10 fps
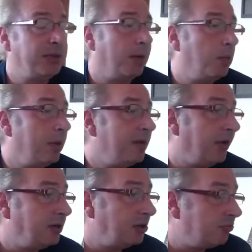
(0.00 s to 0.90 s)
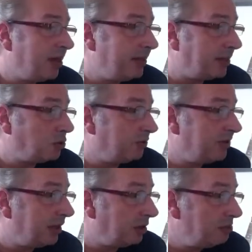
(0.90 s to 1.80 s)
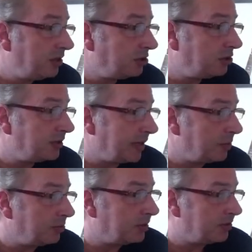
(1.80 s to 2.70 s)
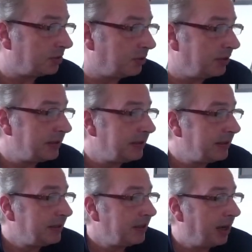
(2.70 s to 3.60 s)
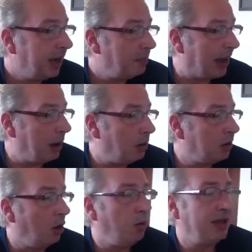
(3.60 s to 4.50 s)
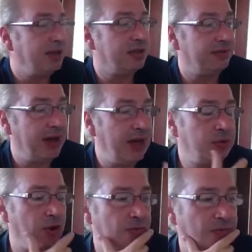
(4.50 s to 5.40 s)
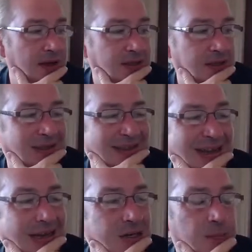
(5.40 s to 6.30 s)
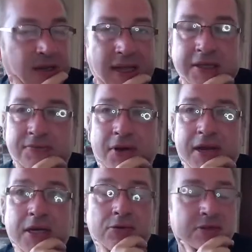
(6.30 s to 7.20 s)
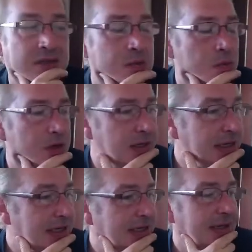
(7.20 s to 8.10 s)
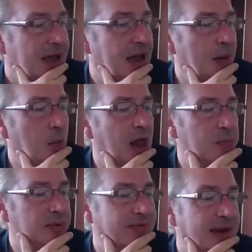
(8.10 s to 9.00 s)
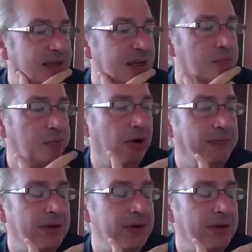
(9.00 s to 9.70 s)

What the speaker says: If I just read their sort of little mission statement, as it were, our goal is to develop software sustainably. That's a very interesting word, while preventing profit